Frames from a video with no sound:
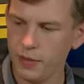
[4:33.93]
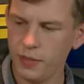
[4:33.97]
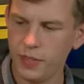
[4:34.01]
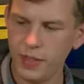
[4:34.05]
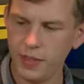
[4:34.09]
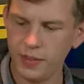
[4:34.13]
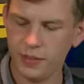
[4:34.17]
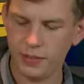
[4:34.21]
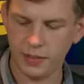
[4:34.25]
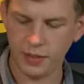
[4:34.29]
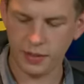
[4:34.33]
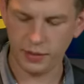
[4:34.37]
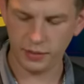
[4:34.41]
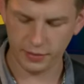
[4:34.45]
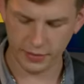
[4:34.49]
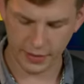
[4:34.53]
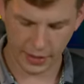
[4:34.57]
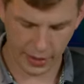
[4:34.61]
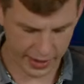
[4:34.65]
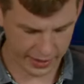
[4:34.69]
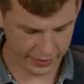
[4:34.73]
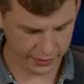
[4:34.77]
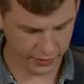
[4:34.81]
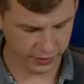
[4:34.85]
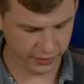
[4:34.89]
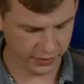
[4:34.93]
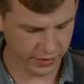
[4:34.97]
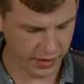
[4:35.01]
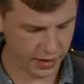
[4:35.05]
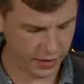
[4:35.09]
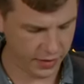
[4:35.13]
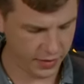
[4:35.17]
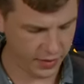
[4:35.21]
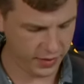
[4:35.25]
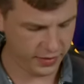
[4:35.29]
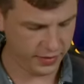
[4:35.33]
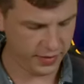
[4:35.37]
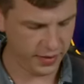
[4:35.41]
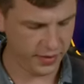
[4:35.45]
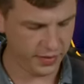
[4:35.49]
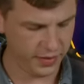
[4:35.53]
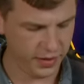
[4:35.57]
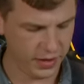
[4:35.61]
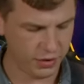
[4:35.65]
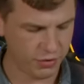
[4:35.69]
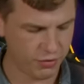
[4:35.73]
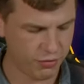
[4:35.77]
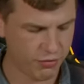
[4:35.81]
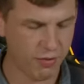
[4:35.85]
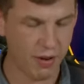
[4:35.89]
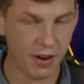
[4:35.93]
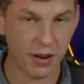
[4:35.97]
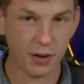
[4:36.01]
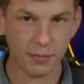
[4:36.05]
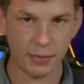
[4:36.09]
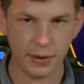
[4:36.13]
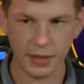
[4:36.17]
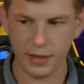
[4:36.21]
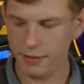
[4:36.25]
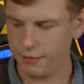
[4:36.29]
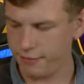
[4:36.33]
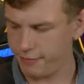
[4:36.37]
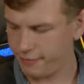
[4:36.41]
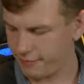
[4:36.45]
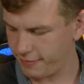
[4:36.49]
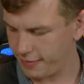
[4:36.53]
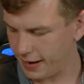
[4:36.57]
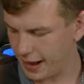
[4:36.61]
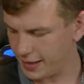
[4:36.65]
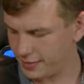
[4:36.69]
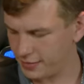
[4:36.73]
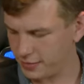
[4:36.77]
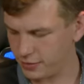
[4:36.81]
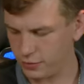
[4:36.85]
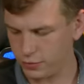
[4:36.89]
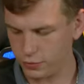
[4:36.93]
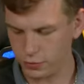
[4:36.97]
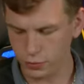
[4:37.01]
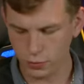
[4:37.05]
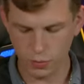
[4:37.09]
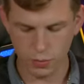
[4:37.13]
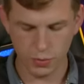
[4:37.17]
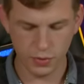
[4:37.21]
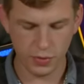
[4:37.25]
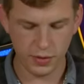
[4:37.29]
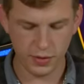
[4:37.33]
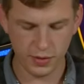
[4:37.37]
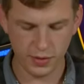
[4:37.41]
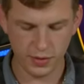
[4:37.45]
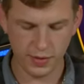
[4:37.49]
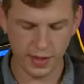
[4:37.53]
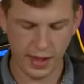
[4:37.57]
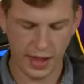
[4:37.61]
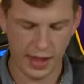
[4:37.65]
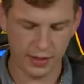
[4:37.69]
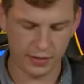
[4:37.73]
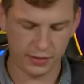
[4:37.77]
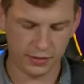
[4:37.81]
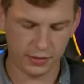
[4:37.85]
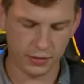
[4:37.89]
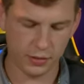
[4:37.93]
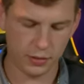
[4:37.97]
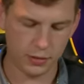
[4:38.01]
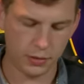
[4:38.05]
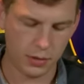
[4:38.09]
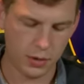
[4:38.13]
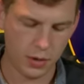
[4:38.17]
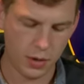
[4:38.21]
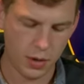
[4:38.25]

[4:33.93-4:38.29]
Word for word: These things. Now, as I said, this is incredibly flat to the desk.